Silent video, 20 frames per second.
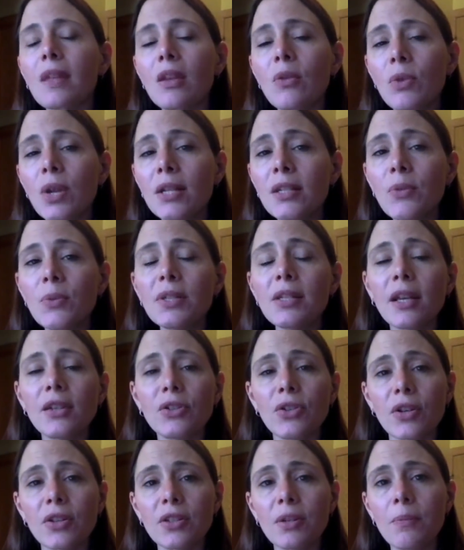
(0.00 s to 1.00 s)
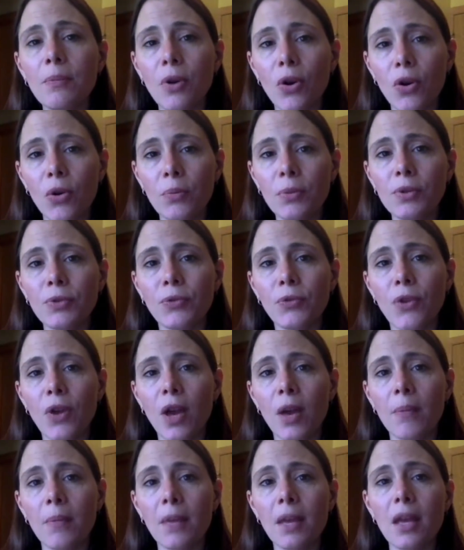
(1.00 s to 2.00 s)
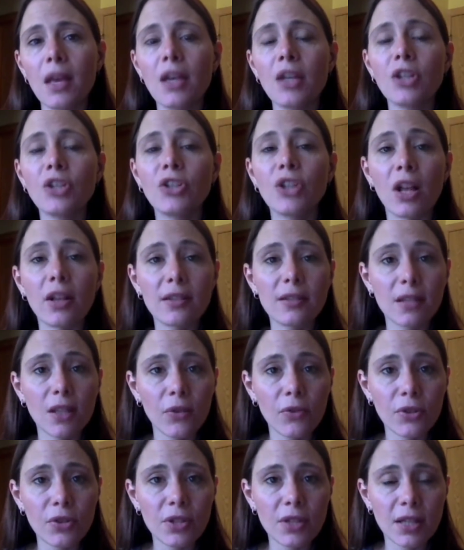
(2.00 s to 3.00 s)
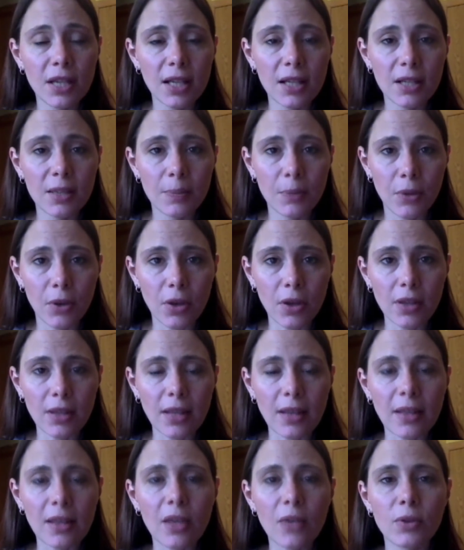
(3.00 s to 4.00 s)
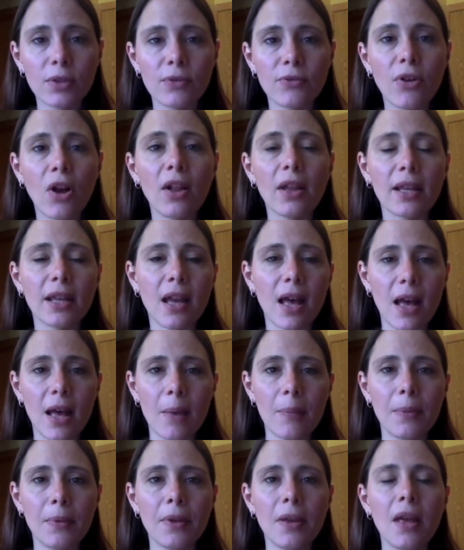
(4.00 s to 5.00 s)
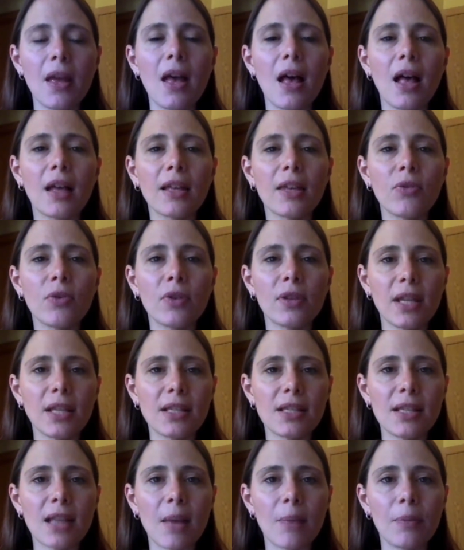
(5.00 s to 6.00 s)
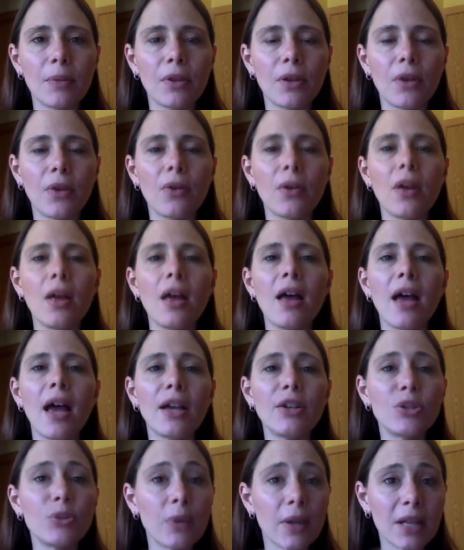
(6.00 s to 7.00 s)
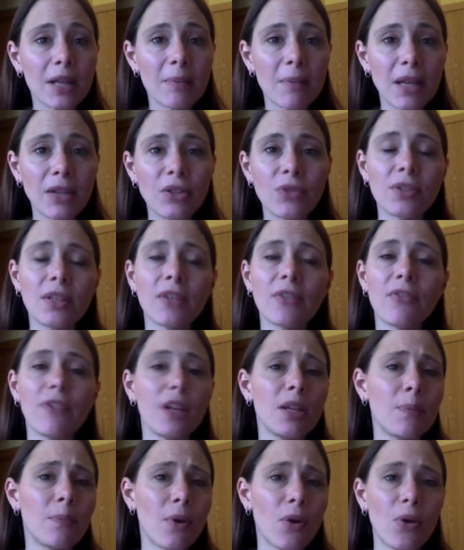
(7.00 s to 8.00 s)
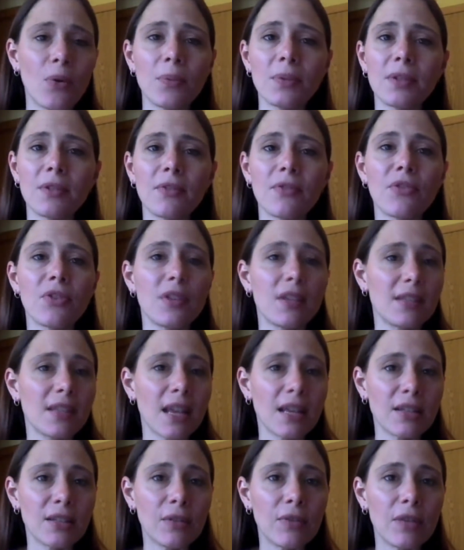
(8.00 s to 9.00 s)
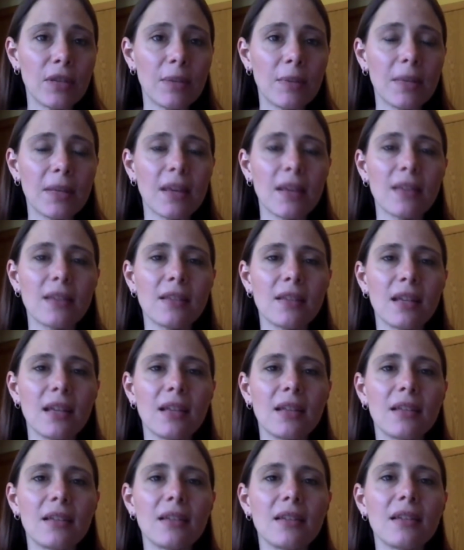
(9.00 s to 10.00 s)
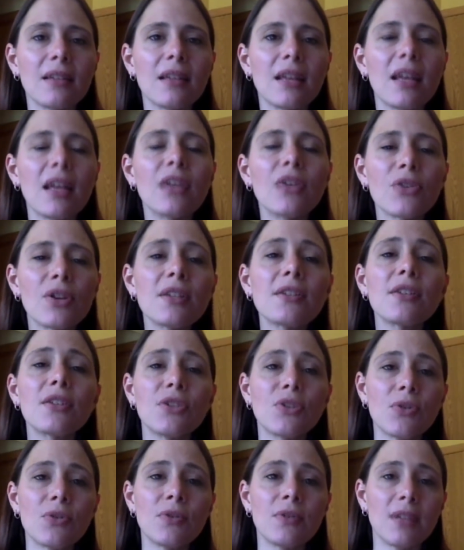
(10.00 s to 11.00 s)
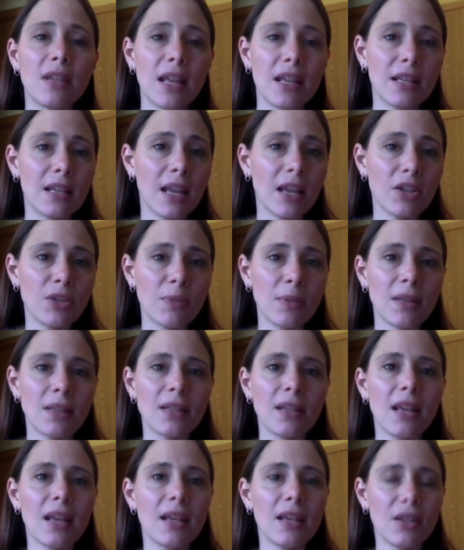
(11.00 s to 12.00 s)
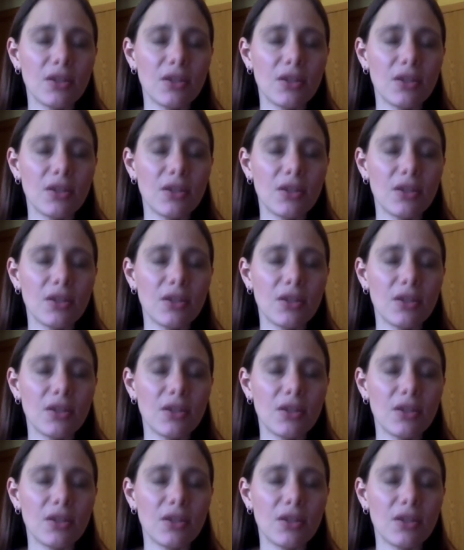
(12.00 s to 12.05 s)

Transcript: what I did was I took some poems from Shel Silverstein's books. I think it was Falling Up. I'll give you a link to that below. I do recommend using funny poems for this activity because it increases student engagement and